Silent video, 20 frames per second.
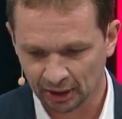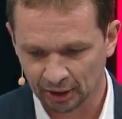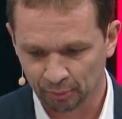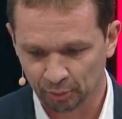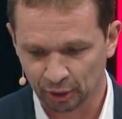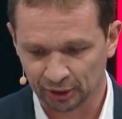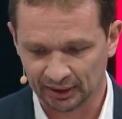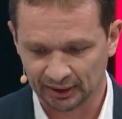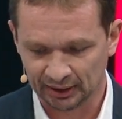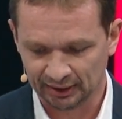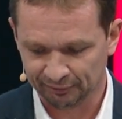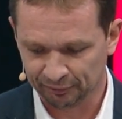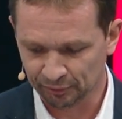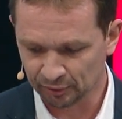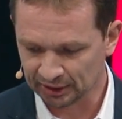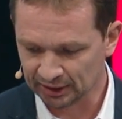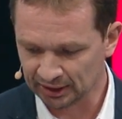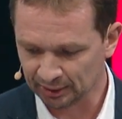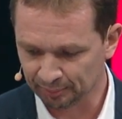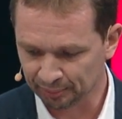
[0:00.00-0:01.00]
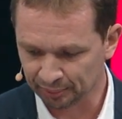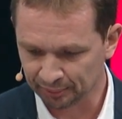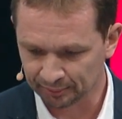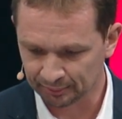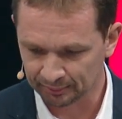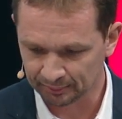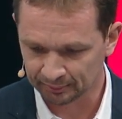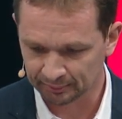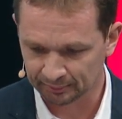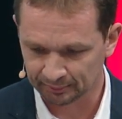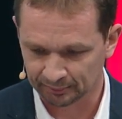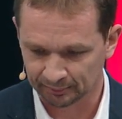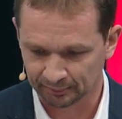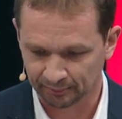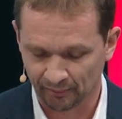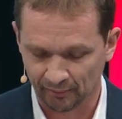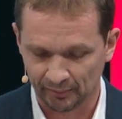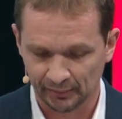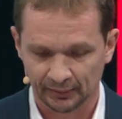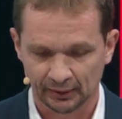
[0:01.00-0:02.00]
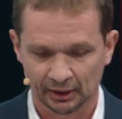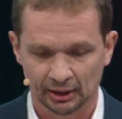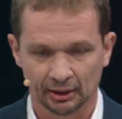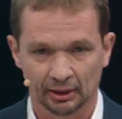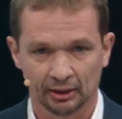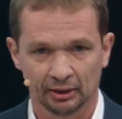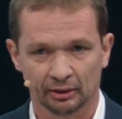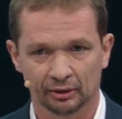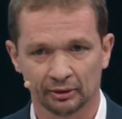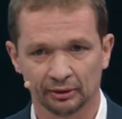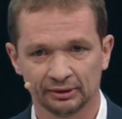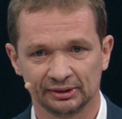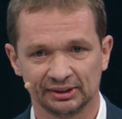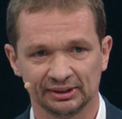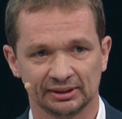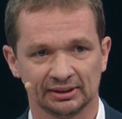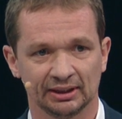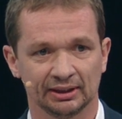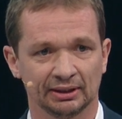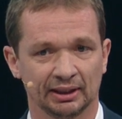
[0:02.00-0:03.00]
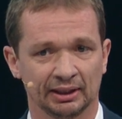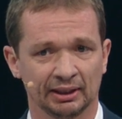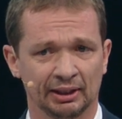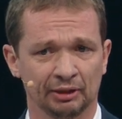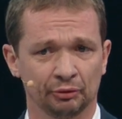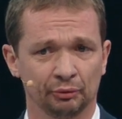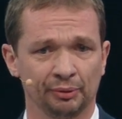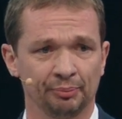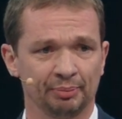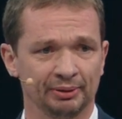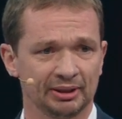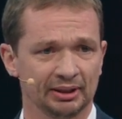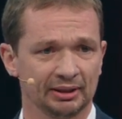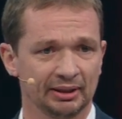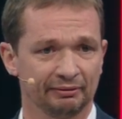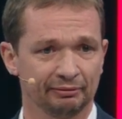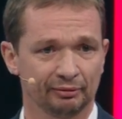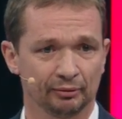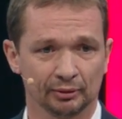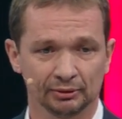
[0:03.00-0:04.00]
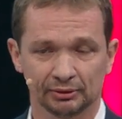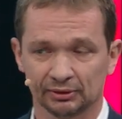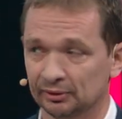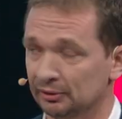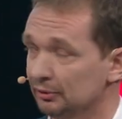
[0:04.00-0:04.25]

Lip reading: but if you keep consistent and repeated efforts,